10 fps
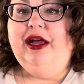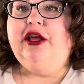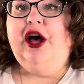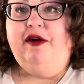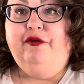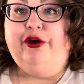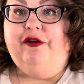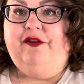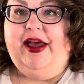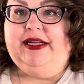cover your
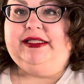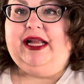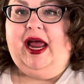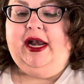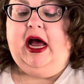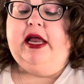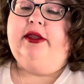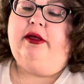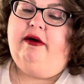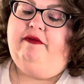face, and I
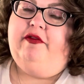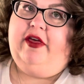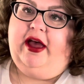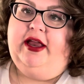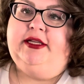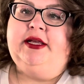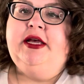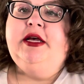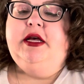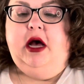love that.
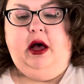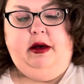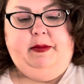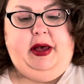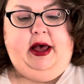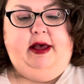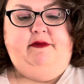I've